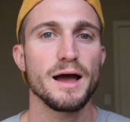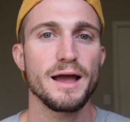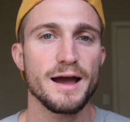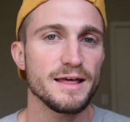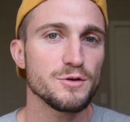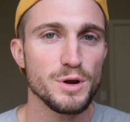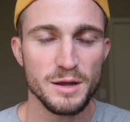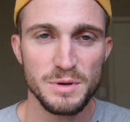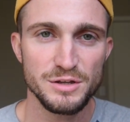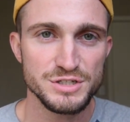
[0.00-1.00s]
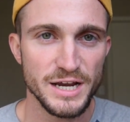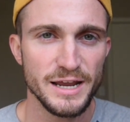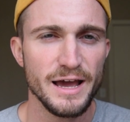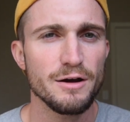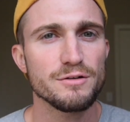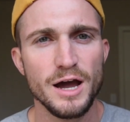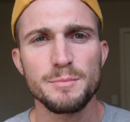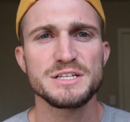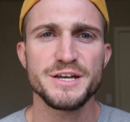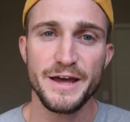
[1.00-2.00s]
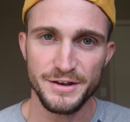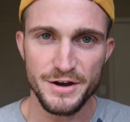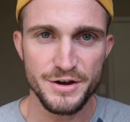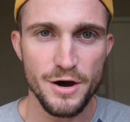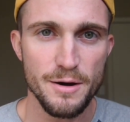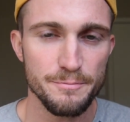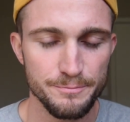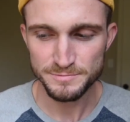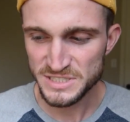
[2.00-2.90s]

I highly recommend you check it out, CometChat.com.